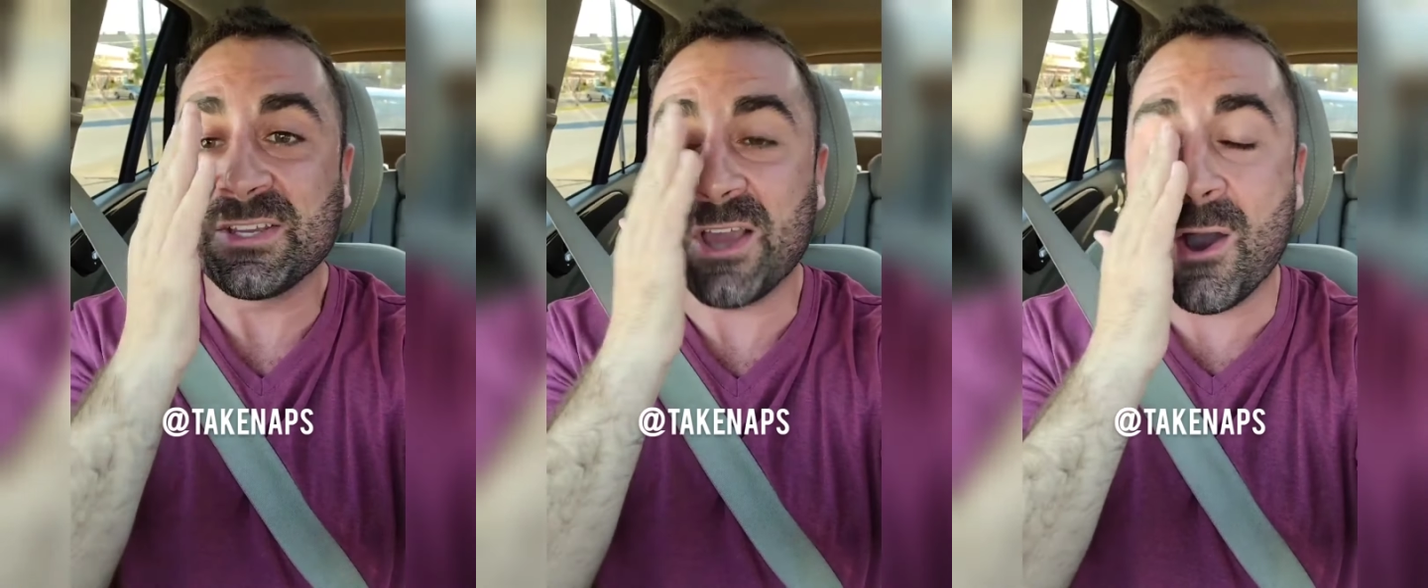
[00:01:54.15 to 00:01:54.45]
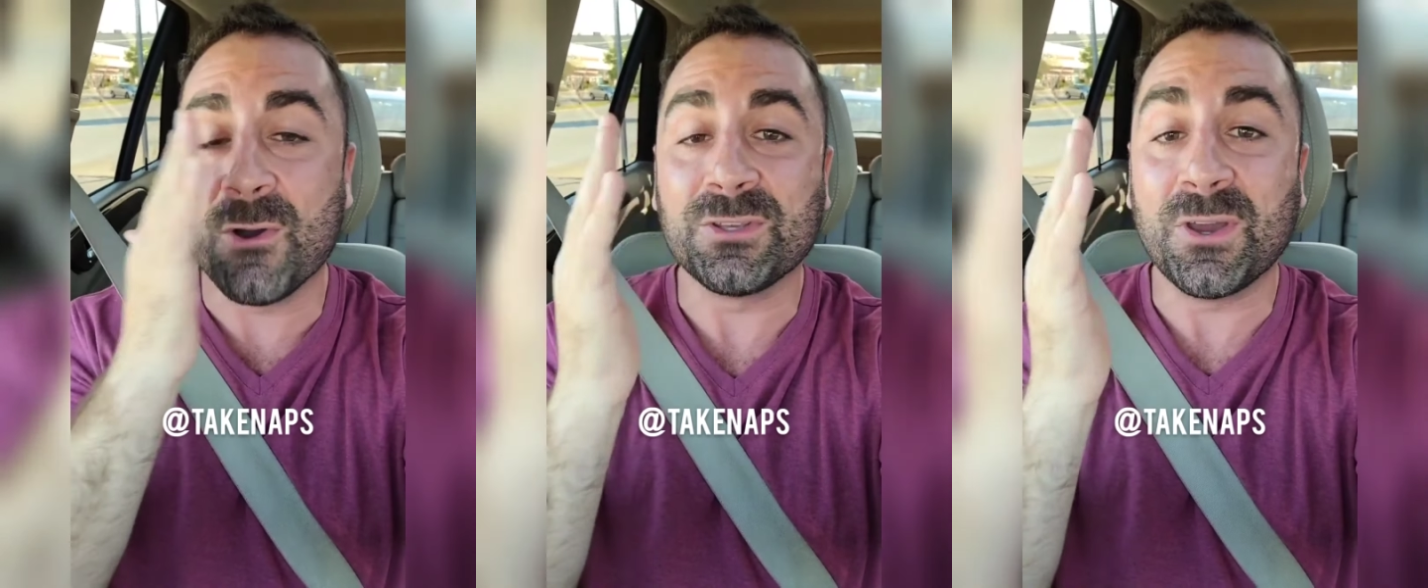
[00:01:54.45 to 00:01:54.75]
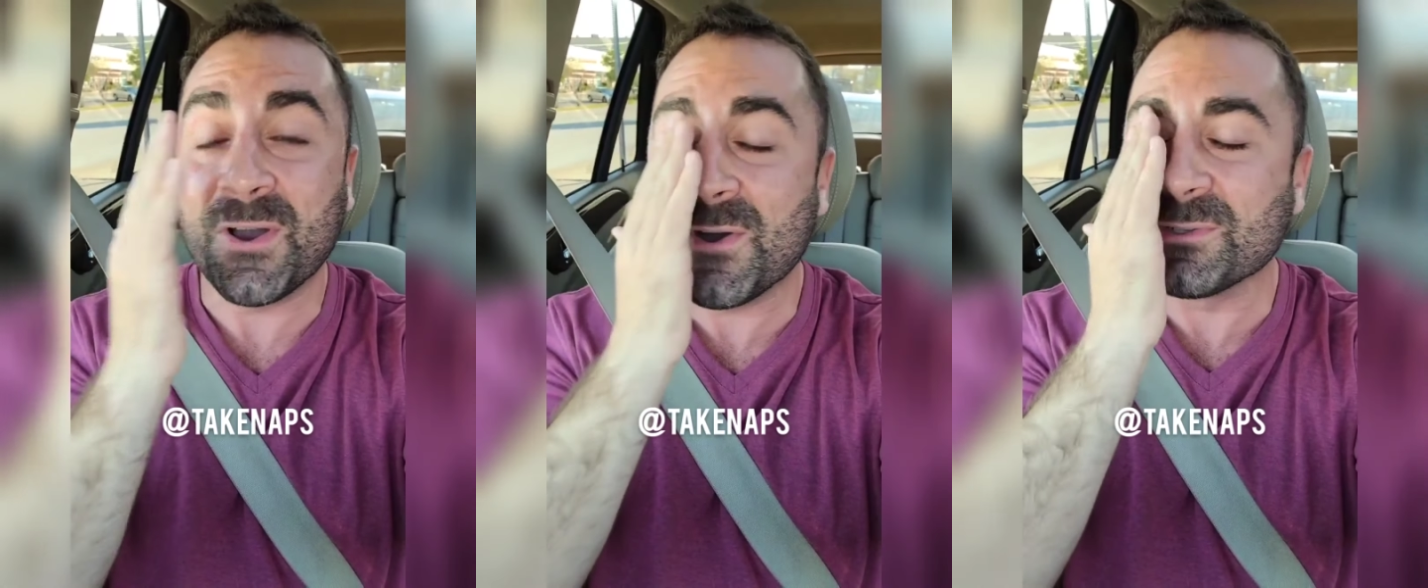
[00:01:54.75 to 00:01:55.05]

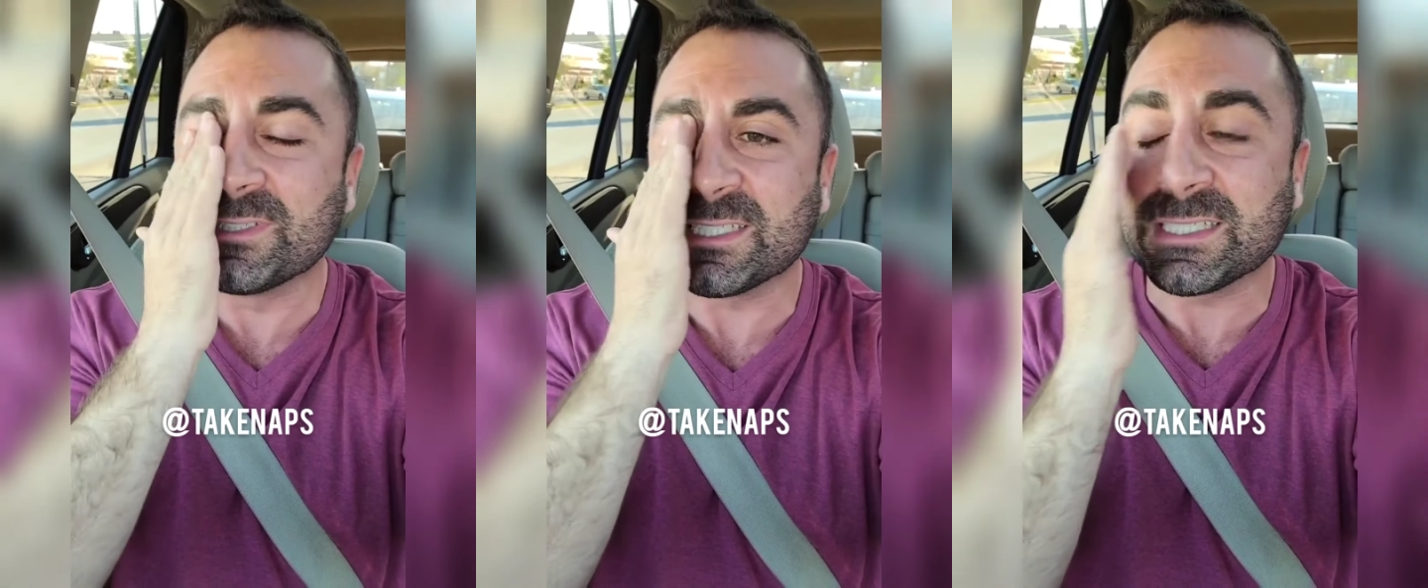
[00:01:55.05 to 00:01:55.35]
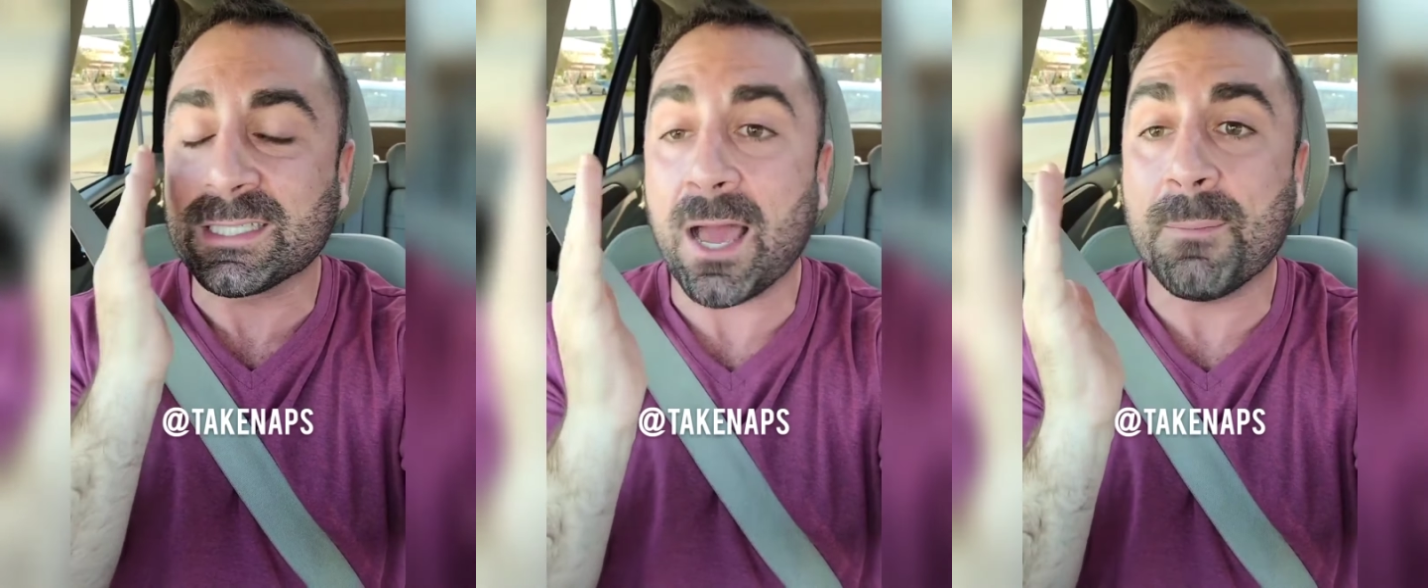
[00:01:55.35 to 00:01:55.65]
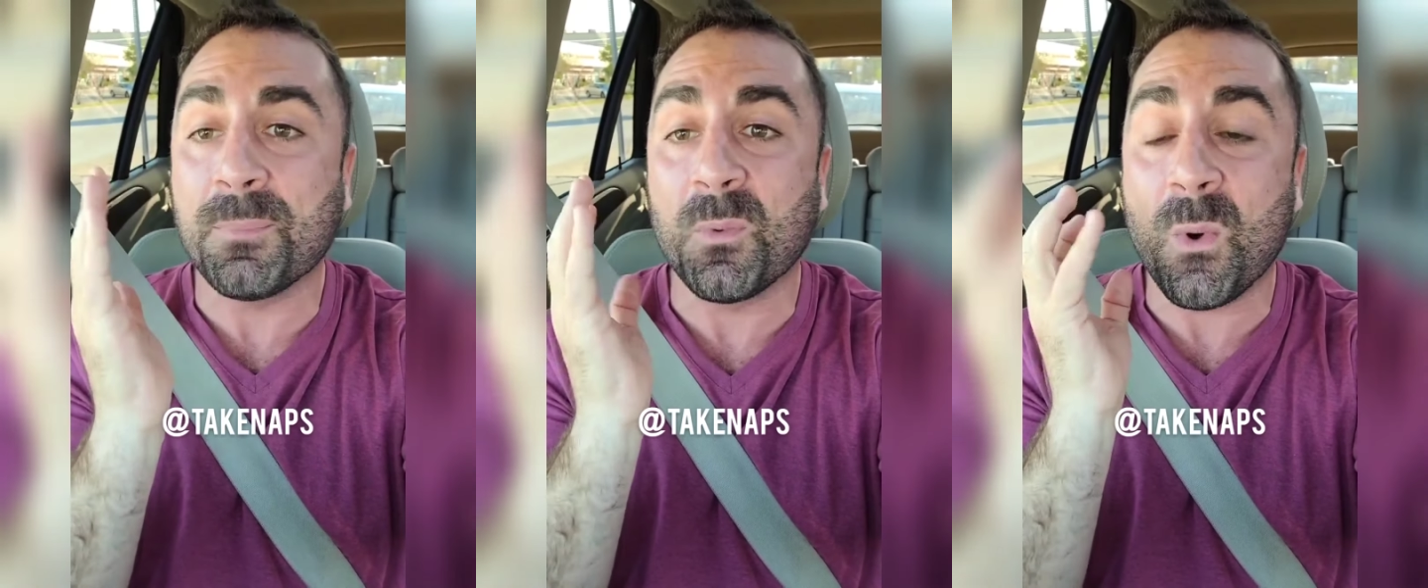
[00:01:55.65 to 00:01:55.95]
Yo,
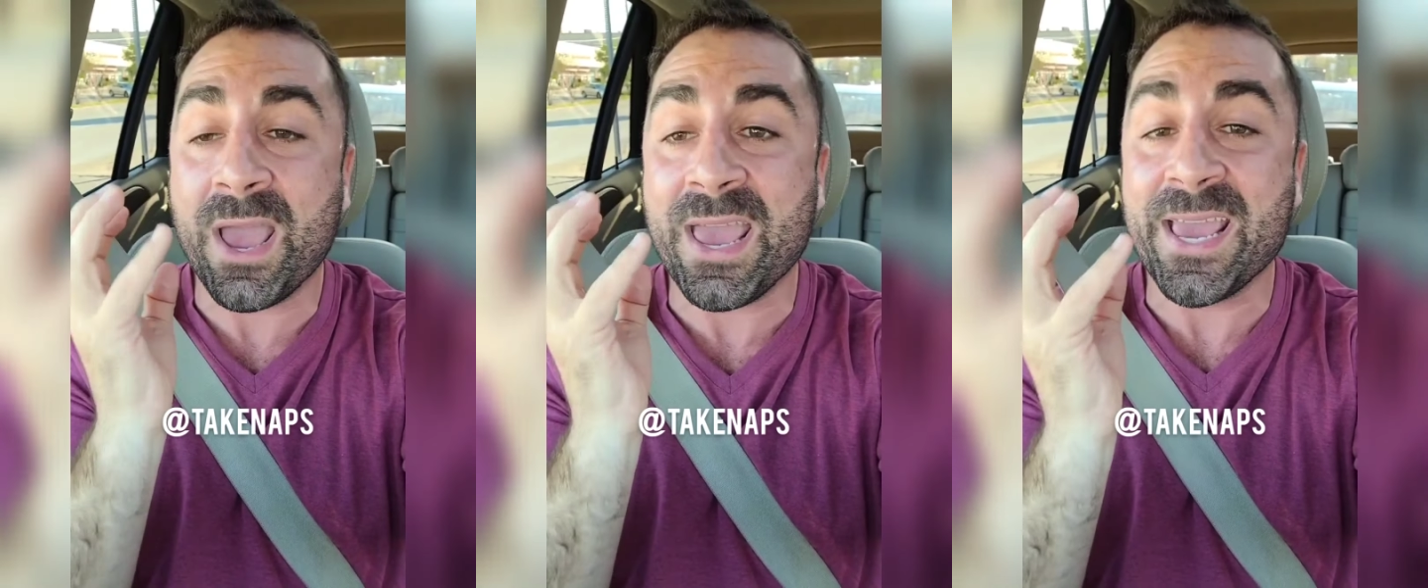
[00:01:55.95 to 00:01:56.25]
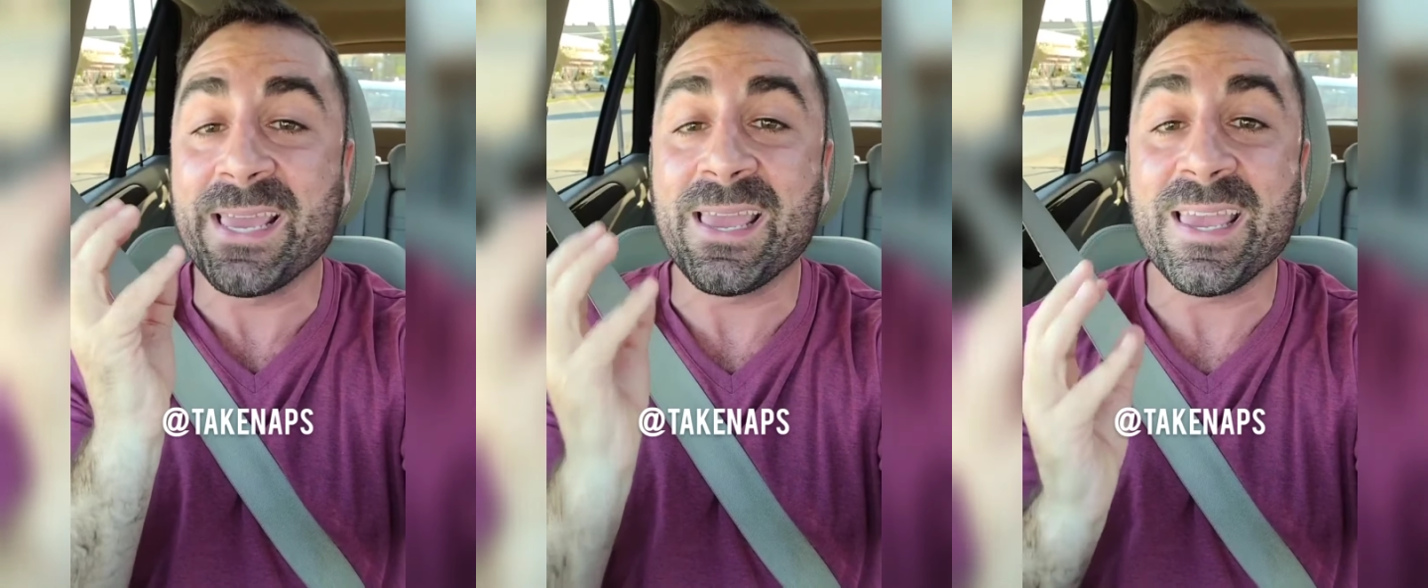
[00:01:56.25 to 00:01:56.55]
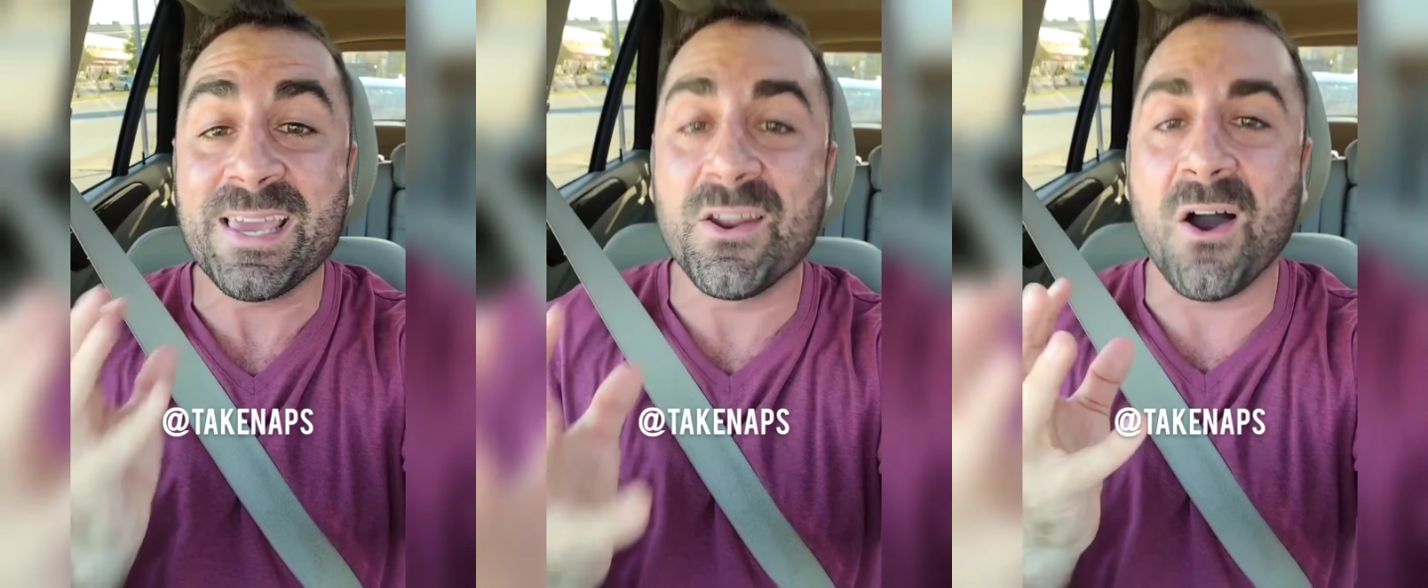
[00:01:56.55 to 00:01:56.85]
stop weighing
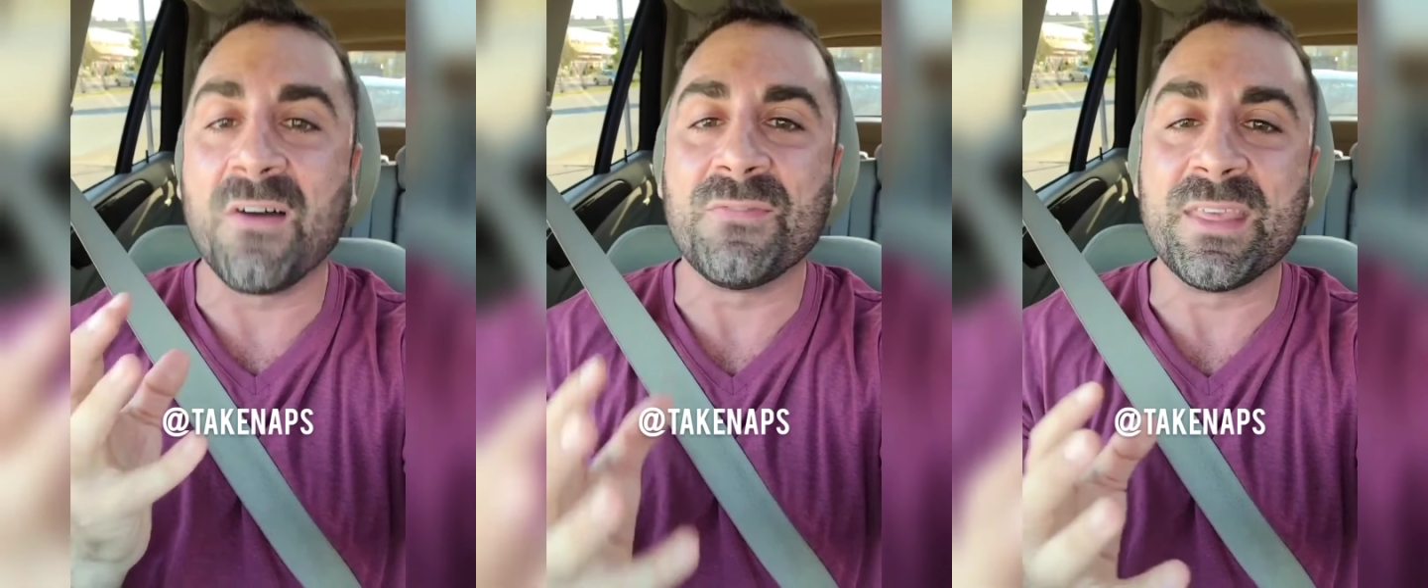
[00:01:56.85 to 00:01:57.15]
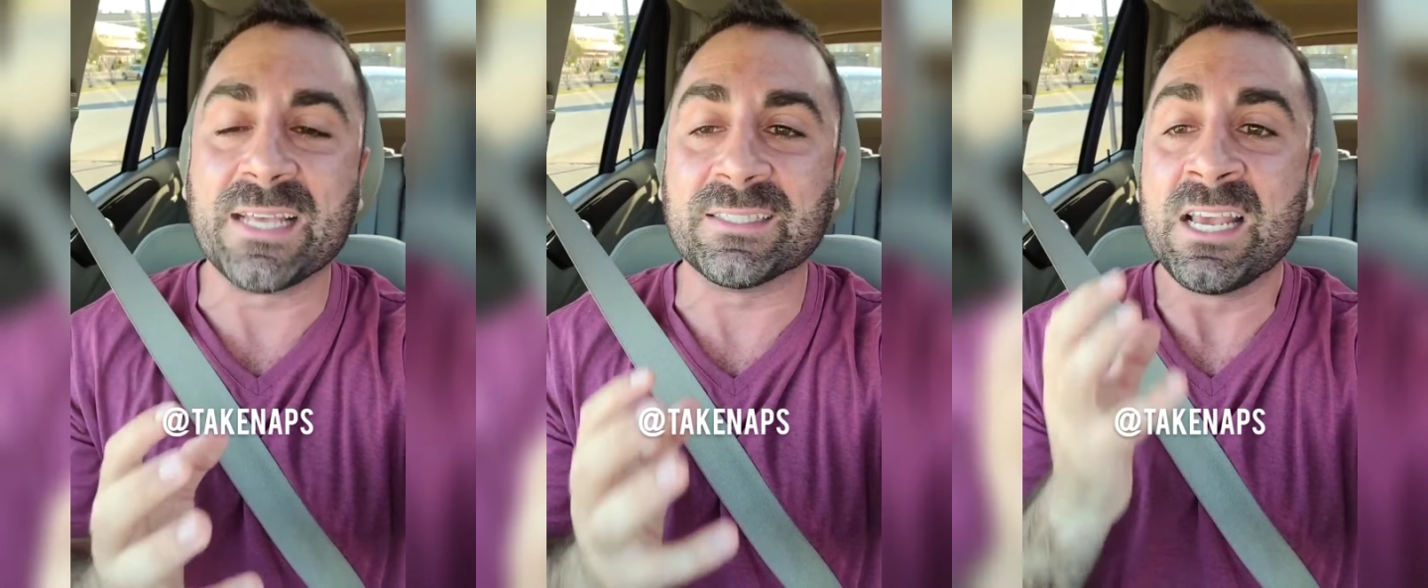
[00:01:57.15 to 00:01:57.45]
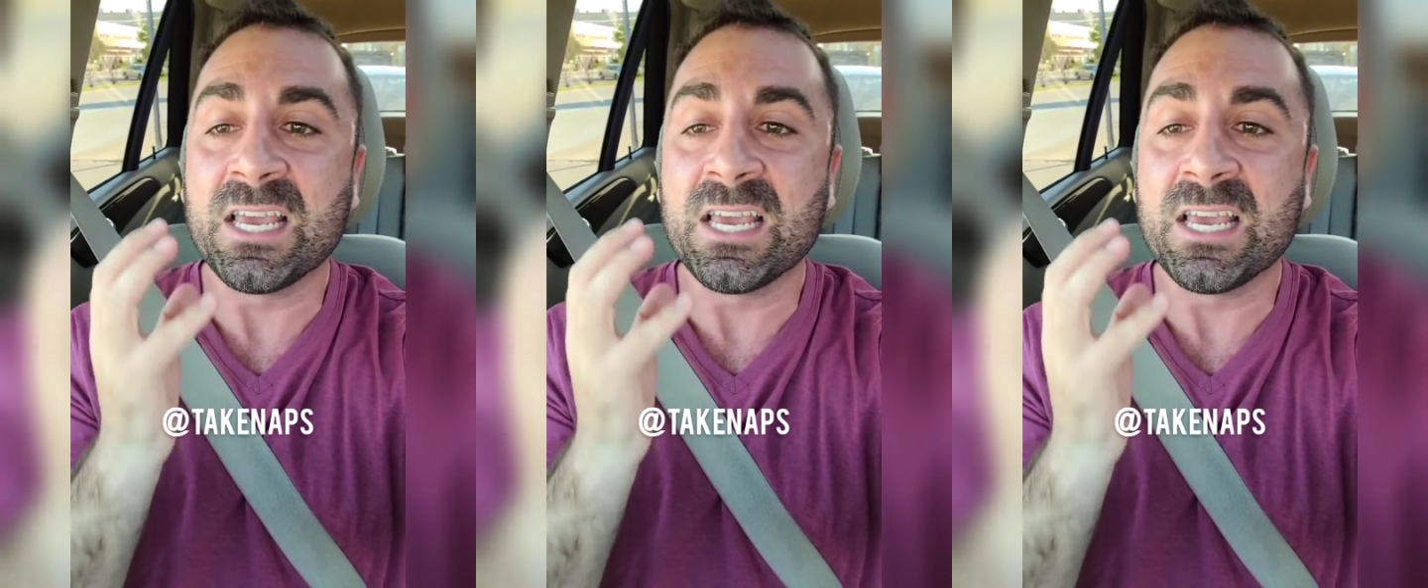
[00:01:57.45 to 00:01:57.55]
in on this